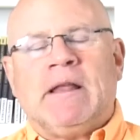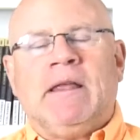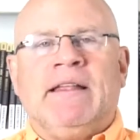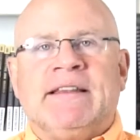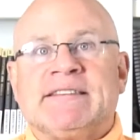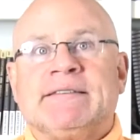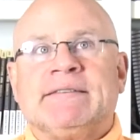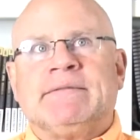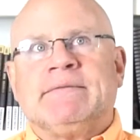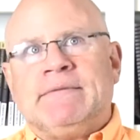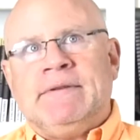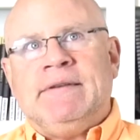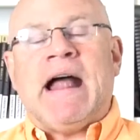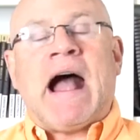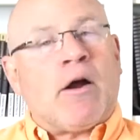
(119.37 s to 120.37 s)
it's
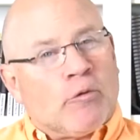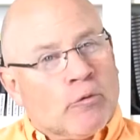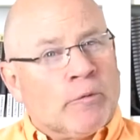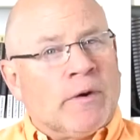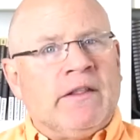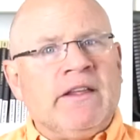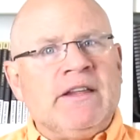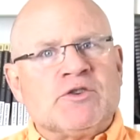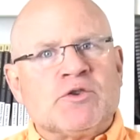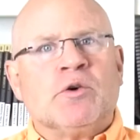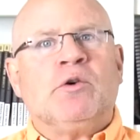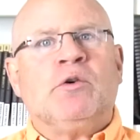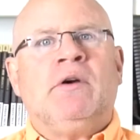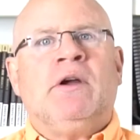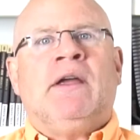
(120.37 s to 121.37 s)
not really
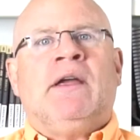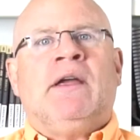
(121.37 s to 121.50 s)
true